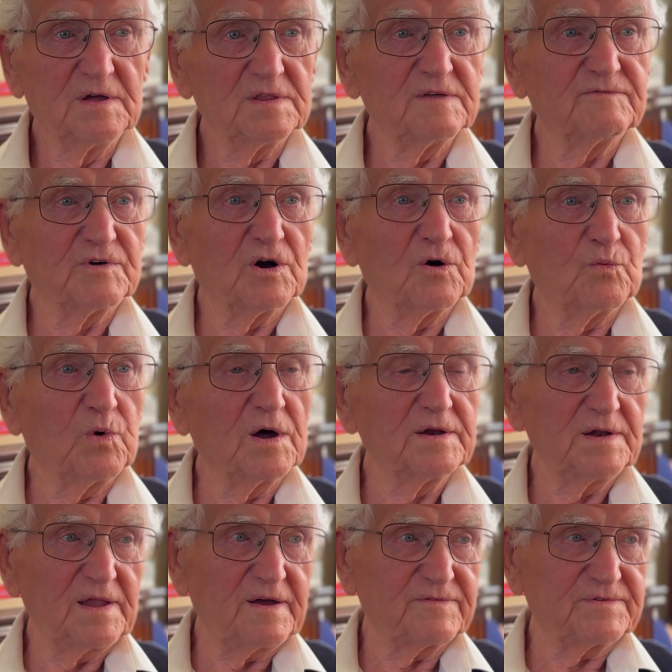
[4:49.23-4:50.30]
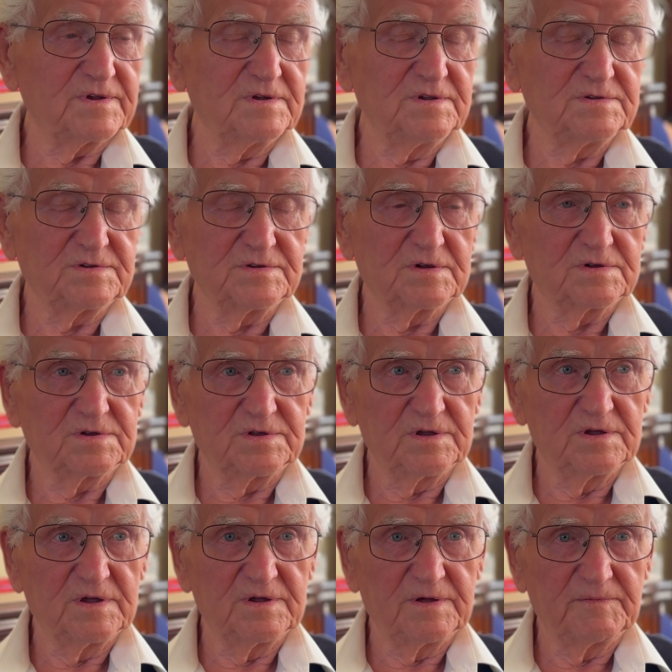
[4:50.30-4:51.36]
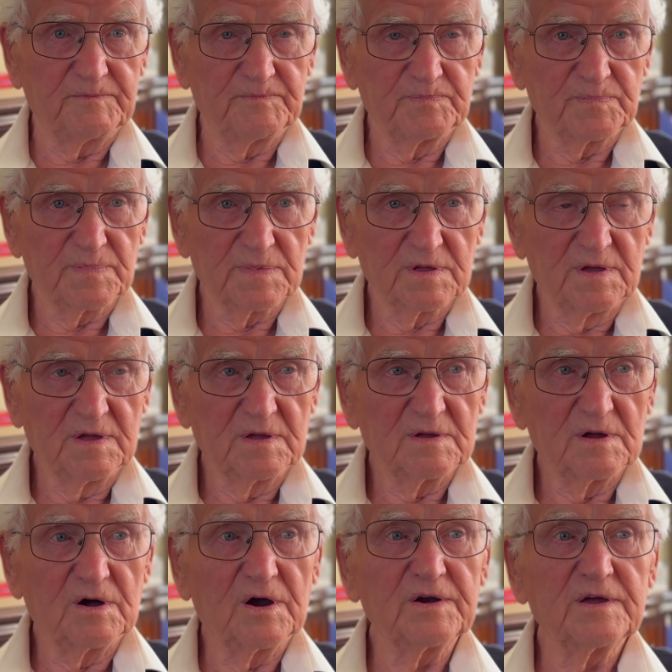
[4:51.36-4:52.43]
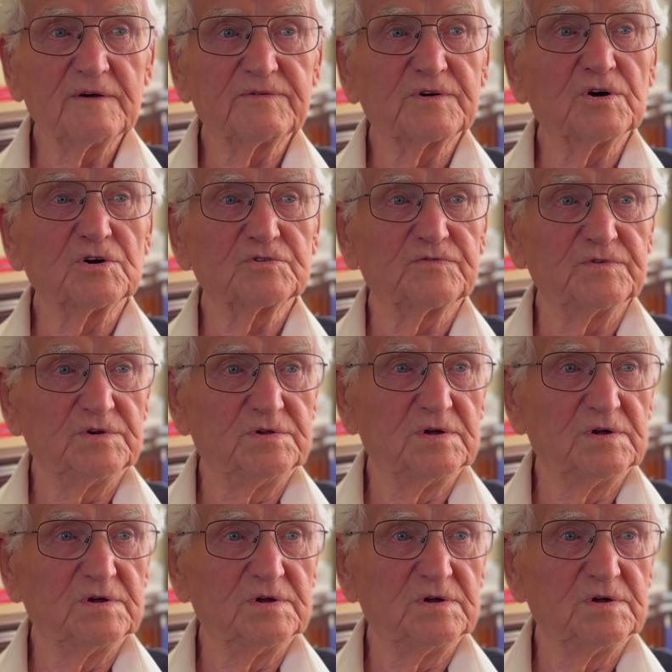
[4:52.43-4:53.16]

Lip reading: They've got one left, and it's at RAF Gosford.